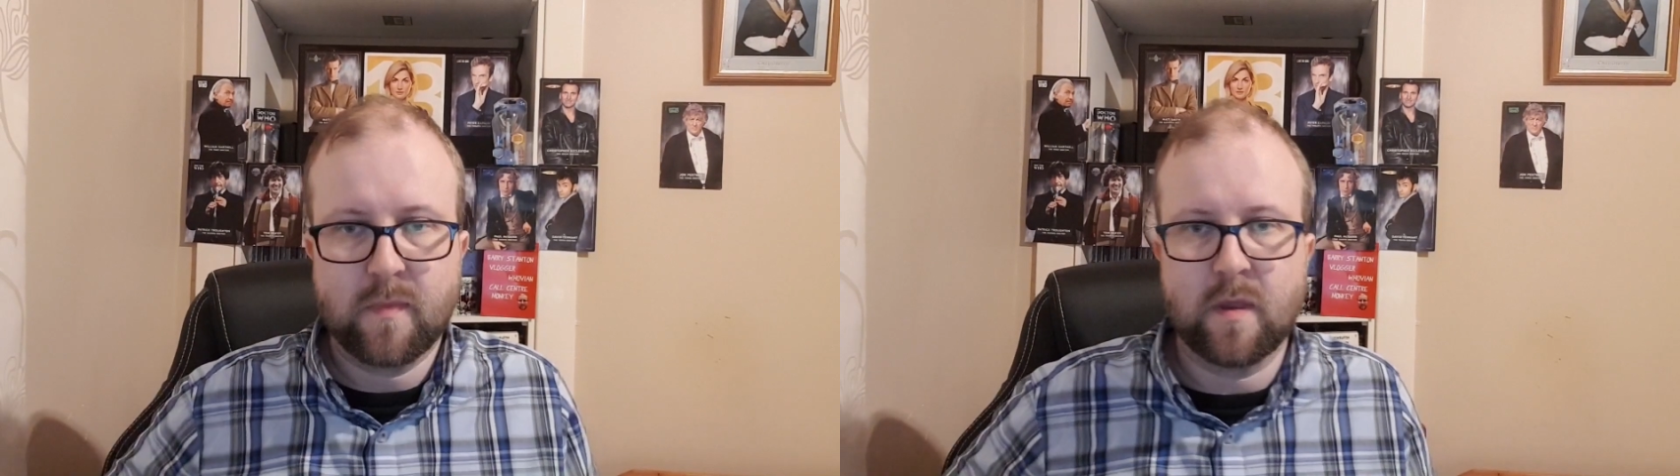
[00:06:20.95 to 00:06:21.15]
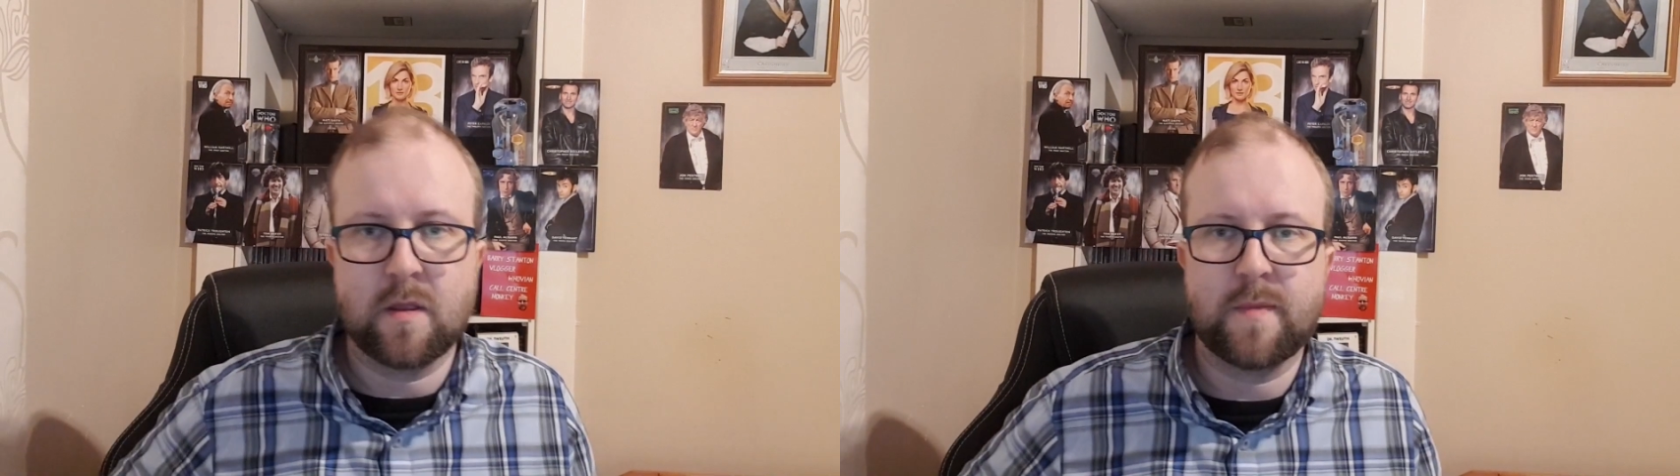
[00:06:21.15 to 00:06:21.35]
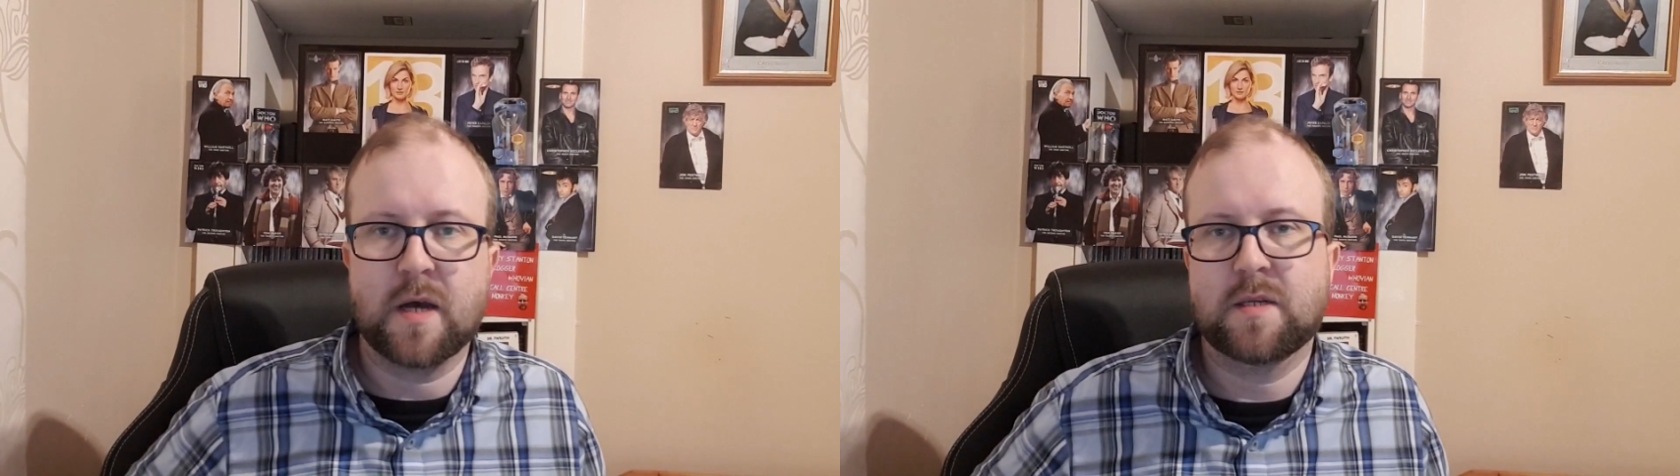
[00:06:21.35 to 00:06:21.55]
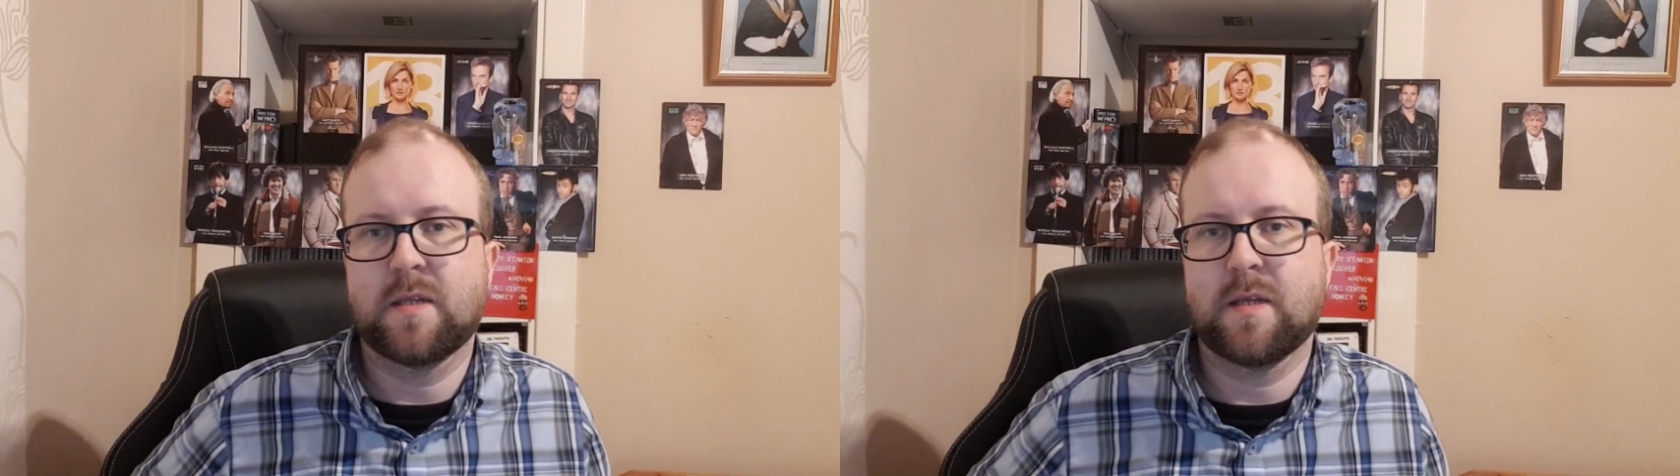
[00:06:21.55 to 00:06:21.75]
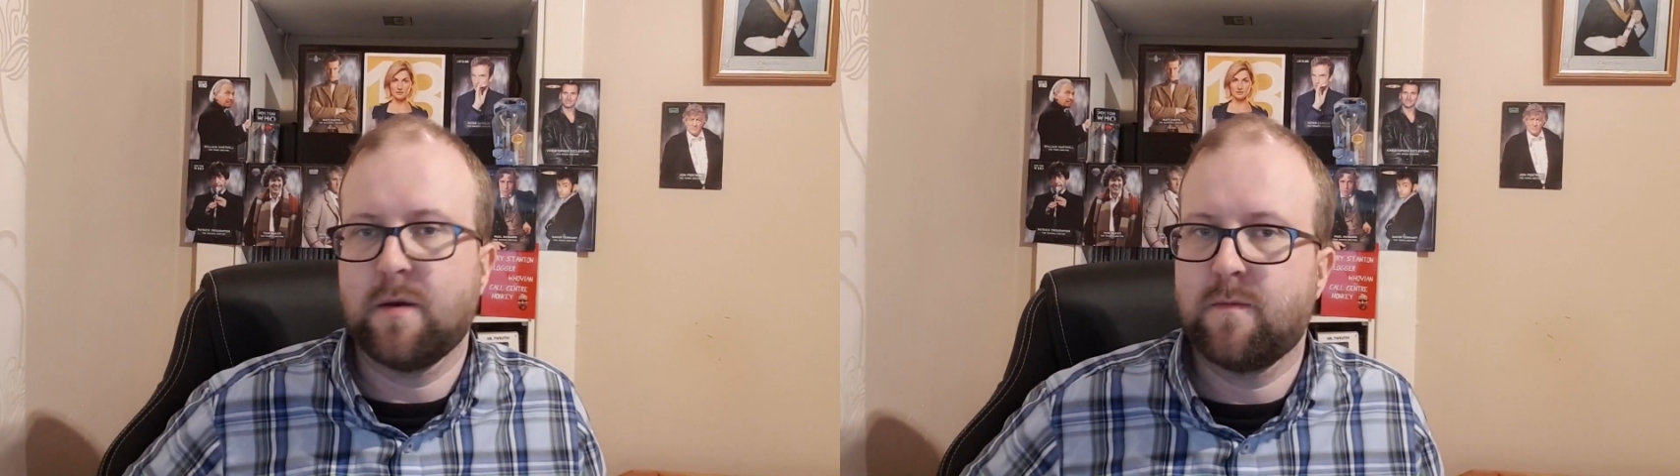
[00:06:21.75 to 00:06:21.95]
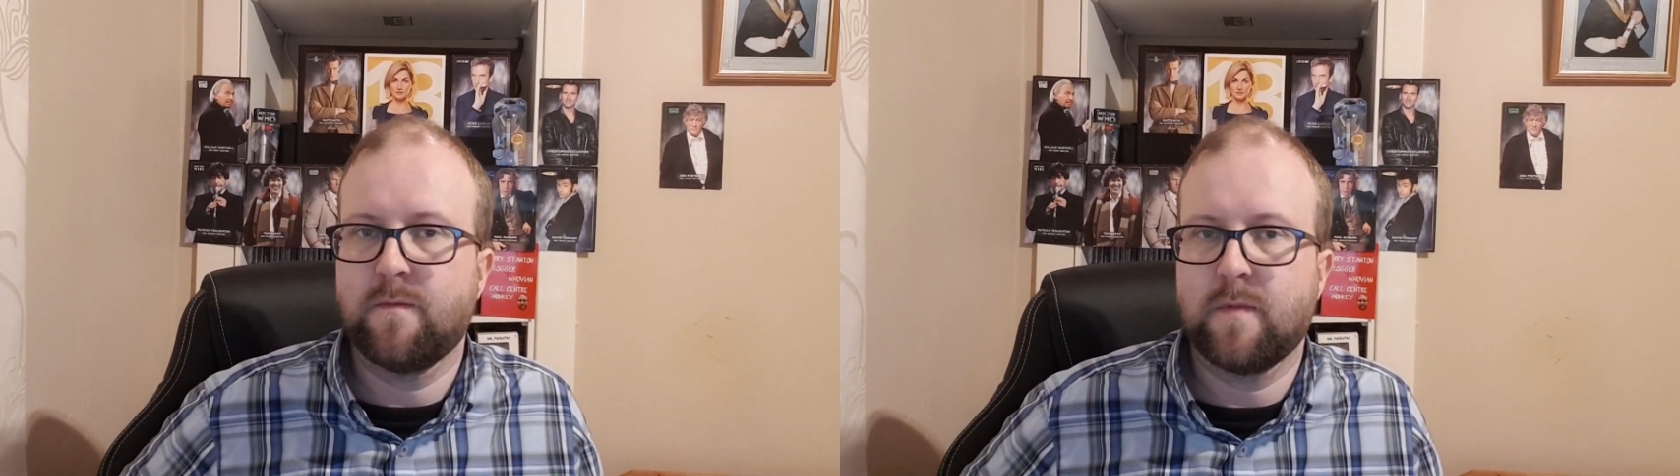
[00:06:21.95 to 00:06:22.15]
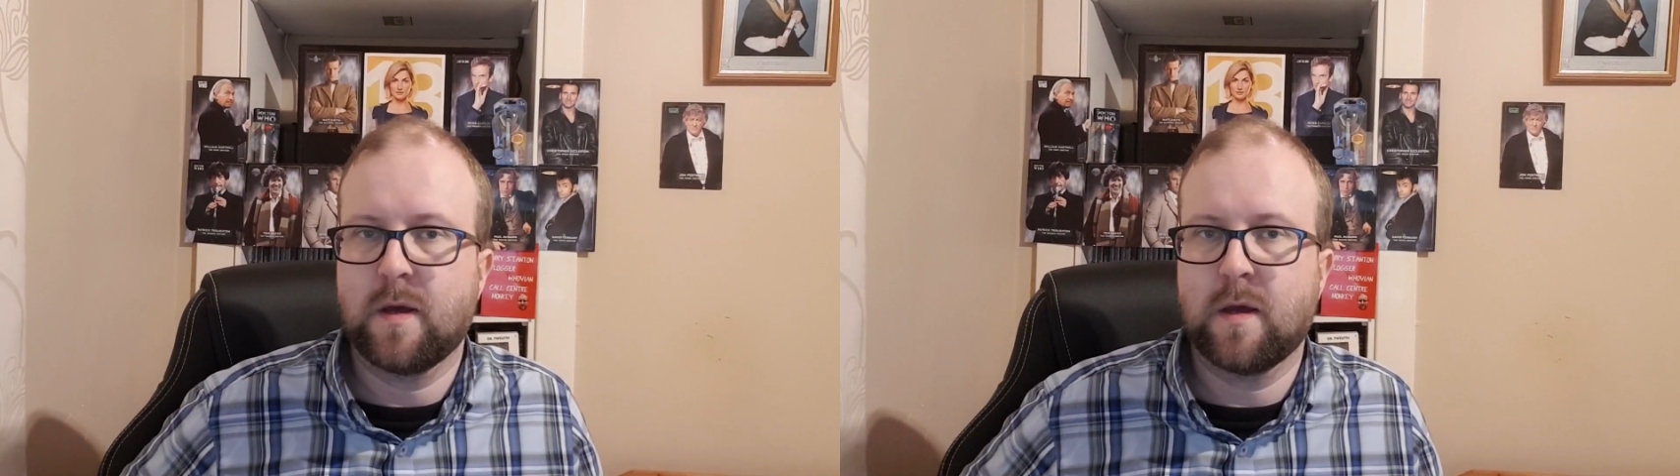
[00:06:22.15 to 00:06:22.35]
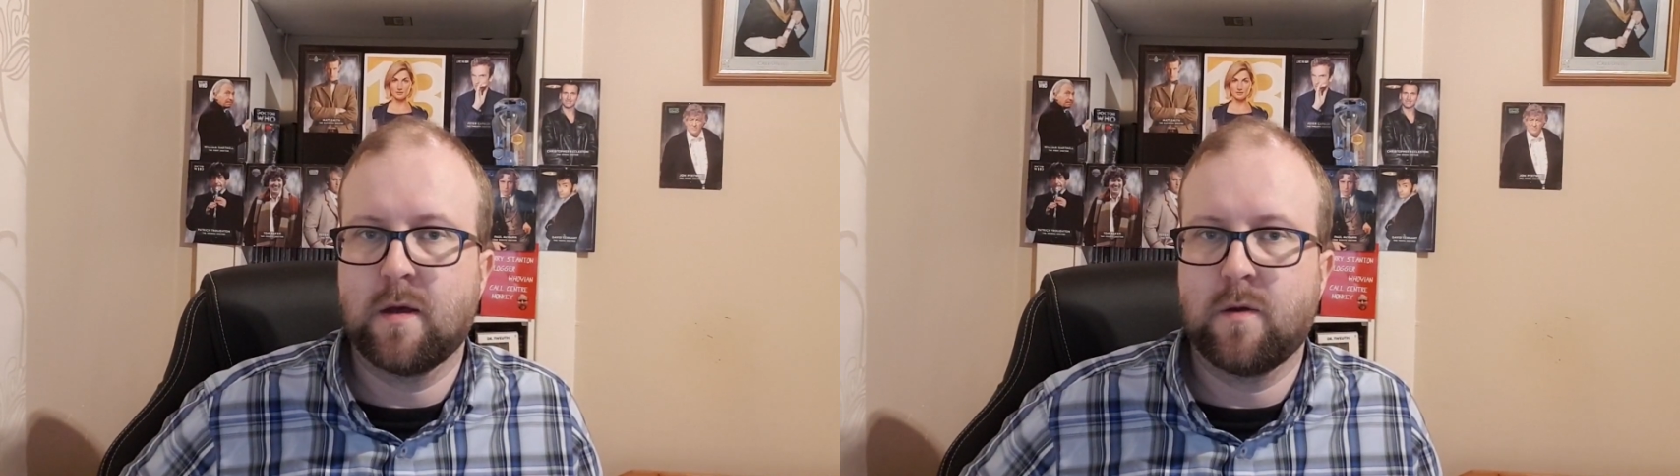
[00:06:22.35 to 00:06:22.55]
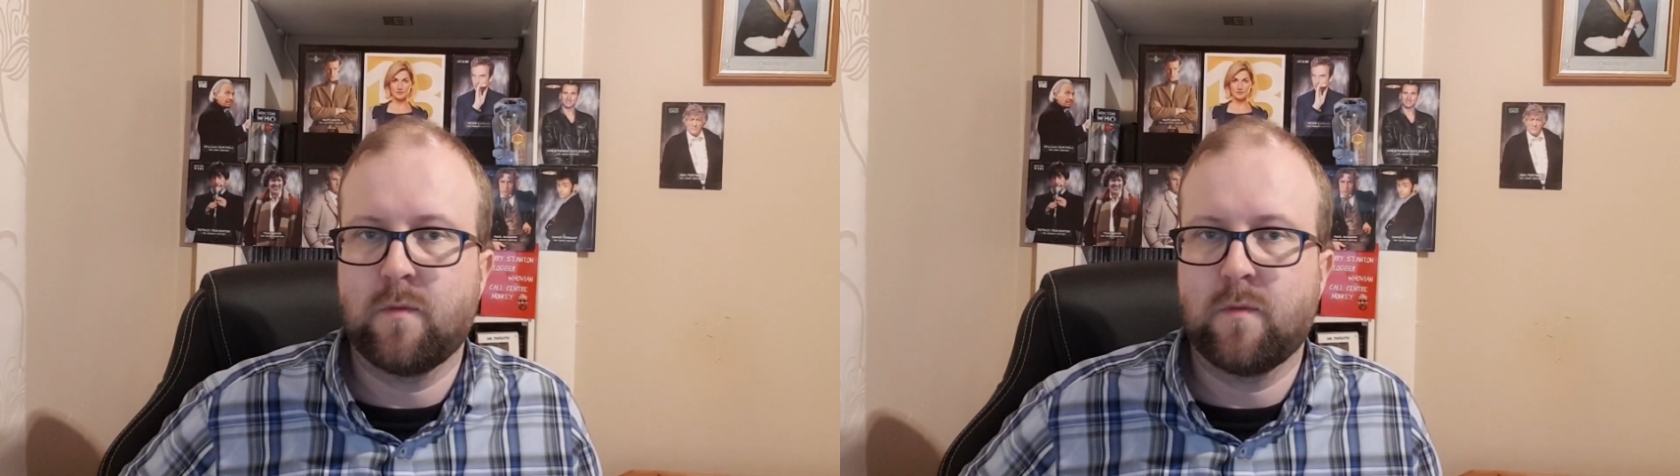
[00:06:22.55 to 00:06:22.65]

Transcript: that the master's in uh,